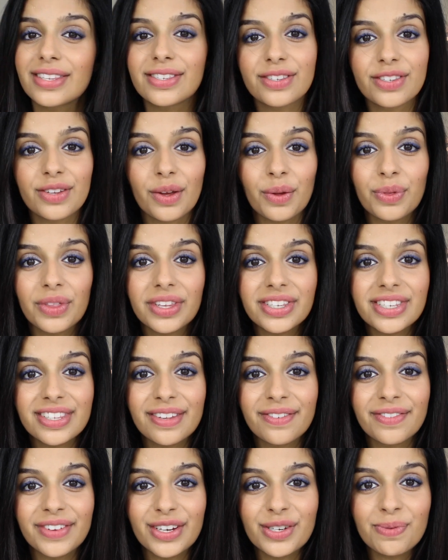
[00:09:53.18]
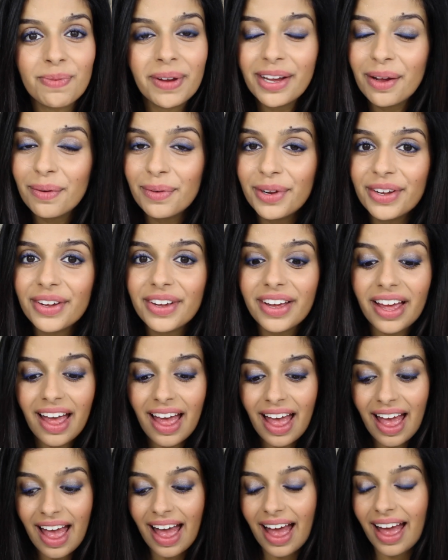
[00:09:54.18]
so this is the finished makeup look.
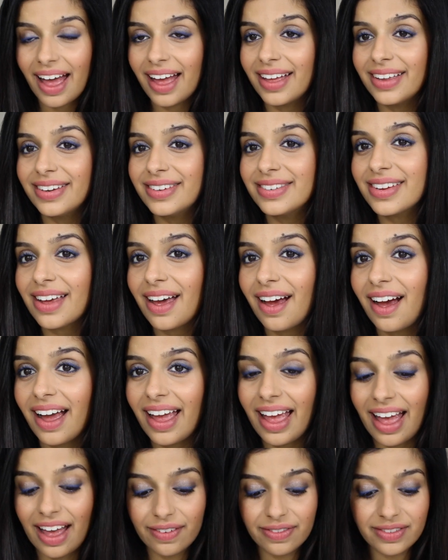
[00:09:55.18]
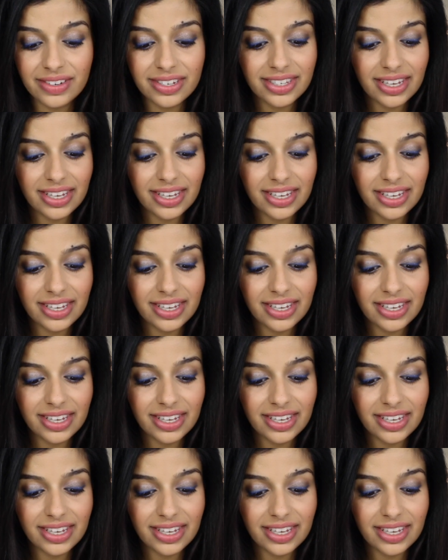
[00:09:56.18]
And I have to